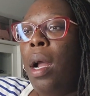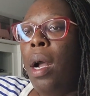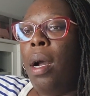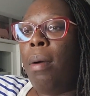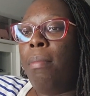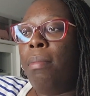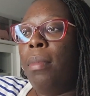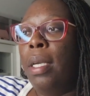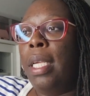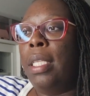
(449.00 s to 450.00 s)
Um,
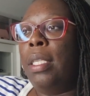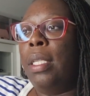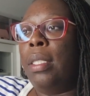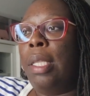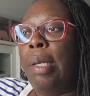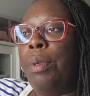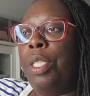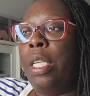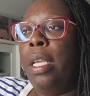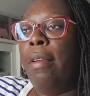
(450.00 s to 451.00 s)
again, to distinguish